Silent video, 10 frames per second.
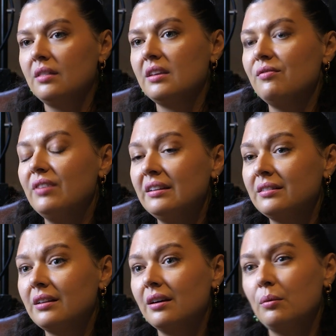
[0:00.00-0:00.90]
The
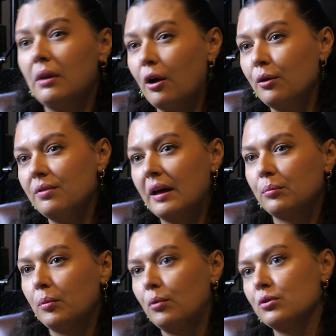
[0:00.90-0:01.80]
investor will own that
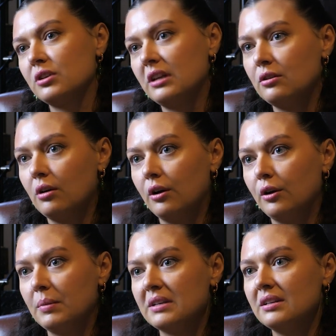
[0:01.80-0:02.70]
proportion in your
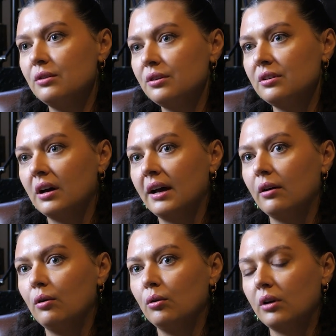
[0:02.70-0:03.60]
home until you die
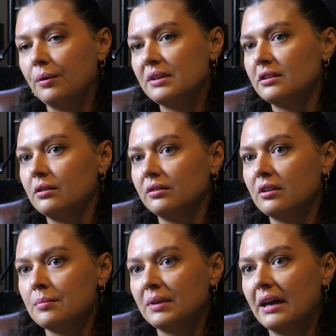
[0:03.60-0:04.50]
or go into
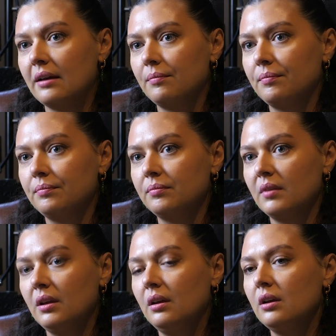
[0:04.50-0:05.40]
long-term care.
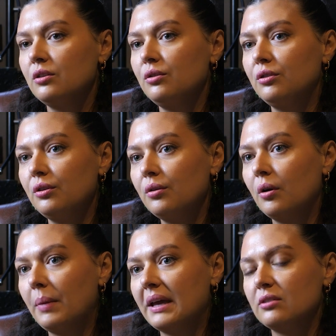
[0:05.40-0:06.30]
You do
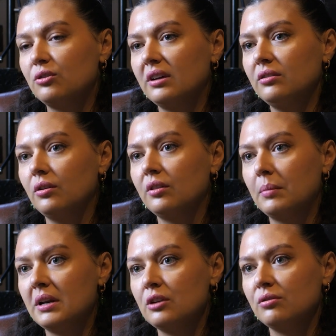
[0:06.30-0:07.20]
not pay interest on the
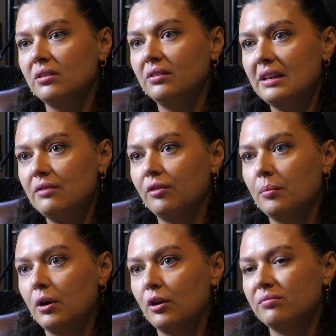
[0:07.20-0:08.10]
money you receive
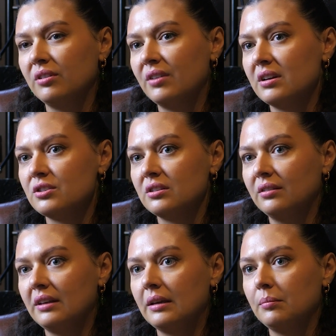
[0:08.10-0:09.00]
from a home reversion
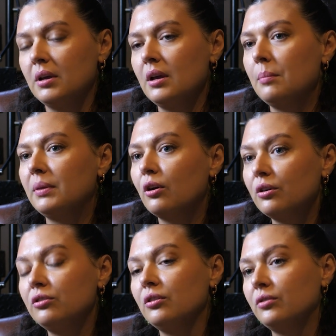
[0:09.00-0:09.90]
scheme
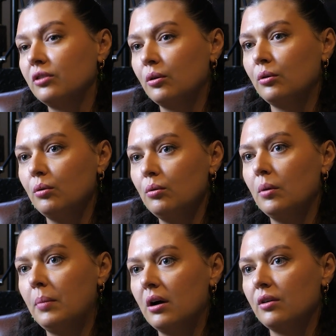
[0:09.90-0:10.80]
because you've sold all
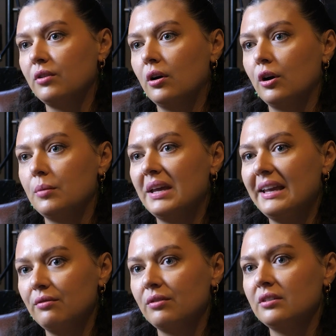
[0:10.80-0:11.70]
or part of your home
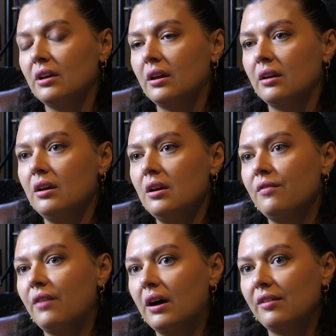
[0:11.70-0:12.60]
in return
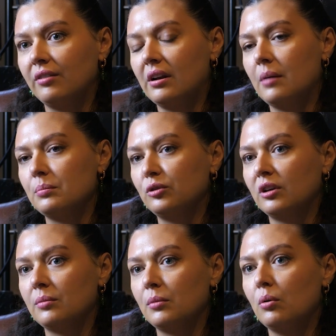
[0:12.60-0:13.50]
for either a lump
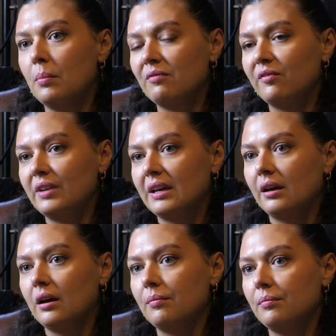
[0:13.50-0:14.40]
sum or monthly
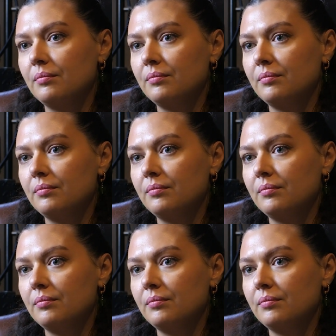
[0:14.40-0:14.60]
income.